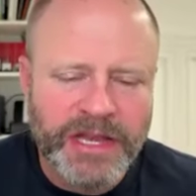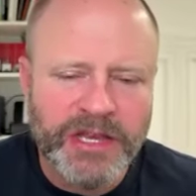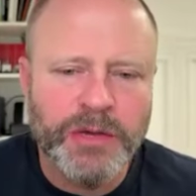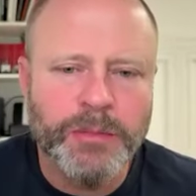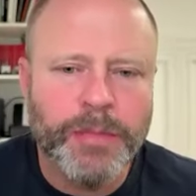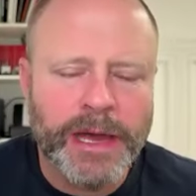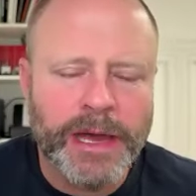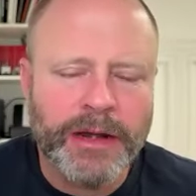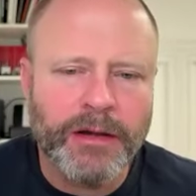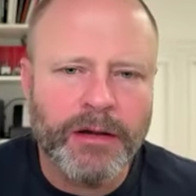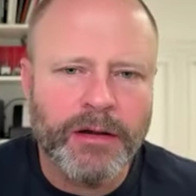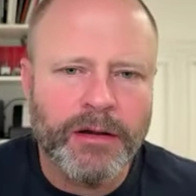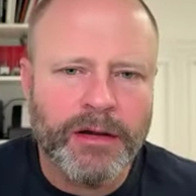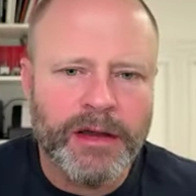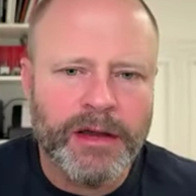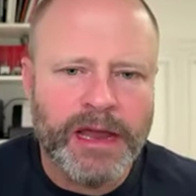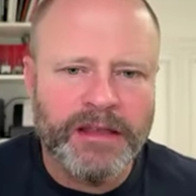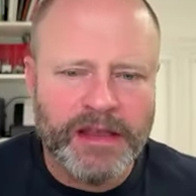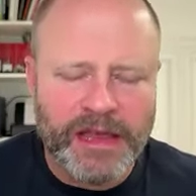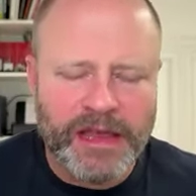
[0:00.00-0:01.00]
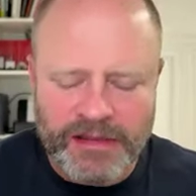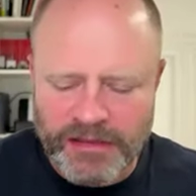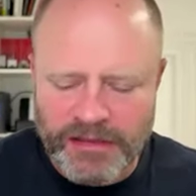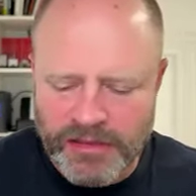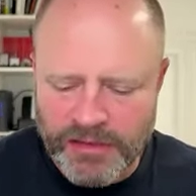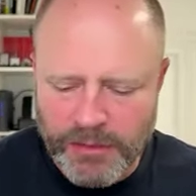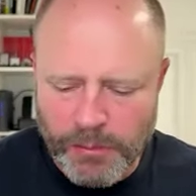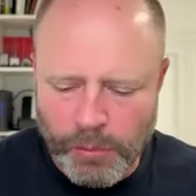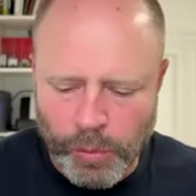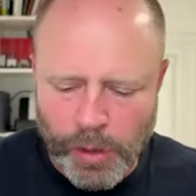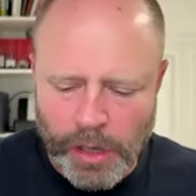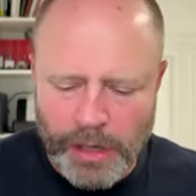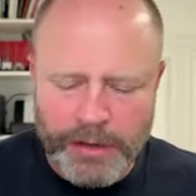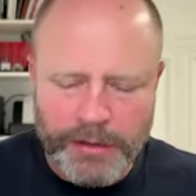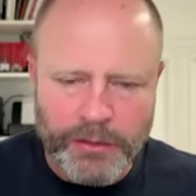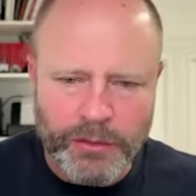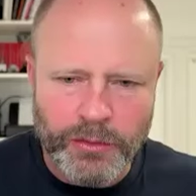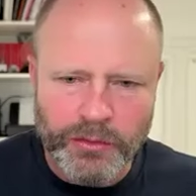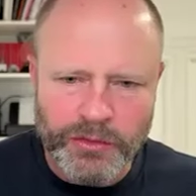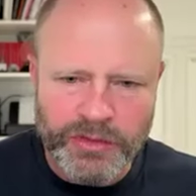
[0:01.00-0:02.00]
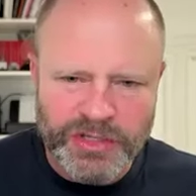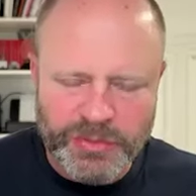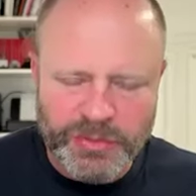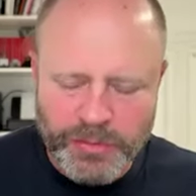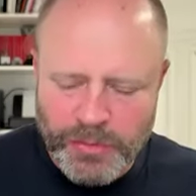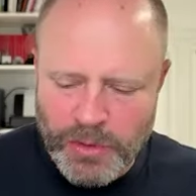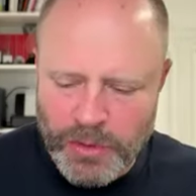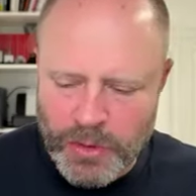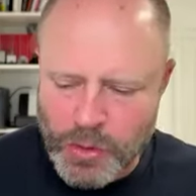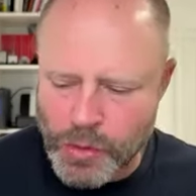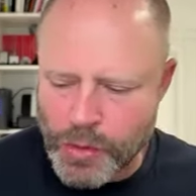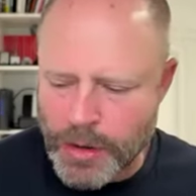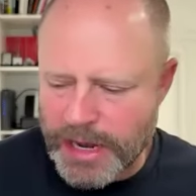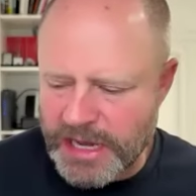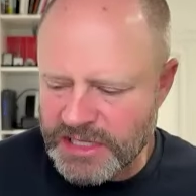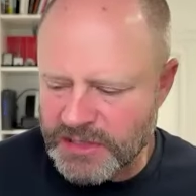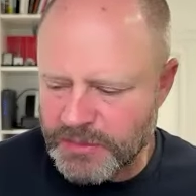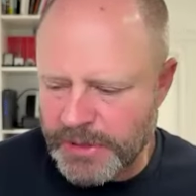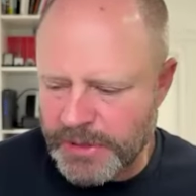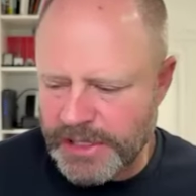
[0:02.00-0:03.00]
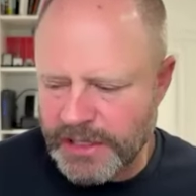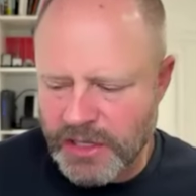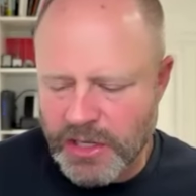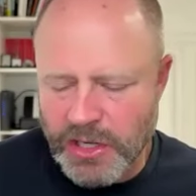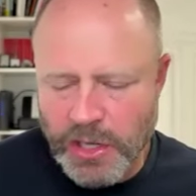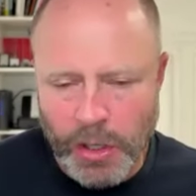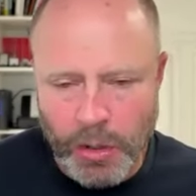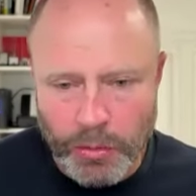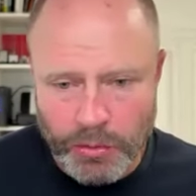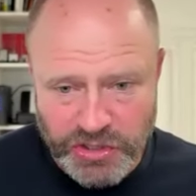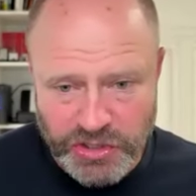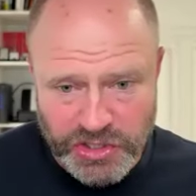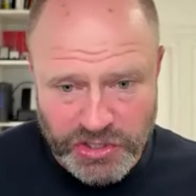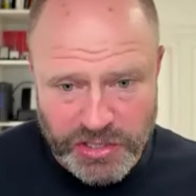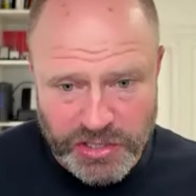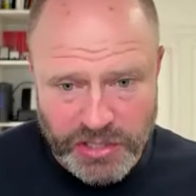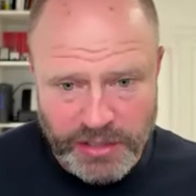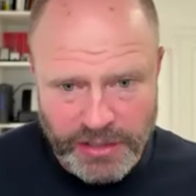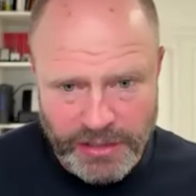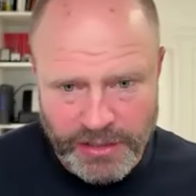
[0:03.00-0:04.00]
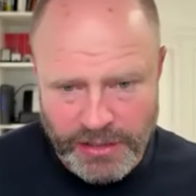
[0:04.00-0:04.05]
And you better, and the one who has been coached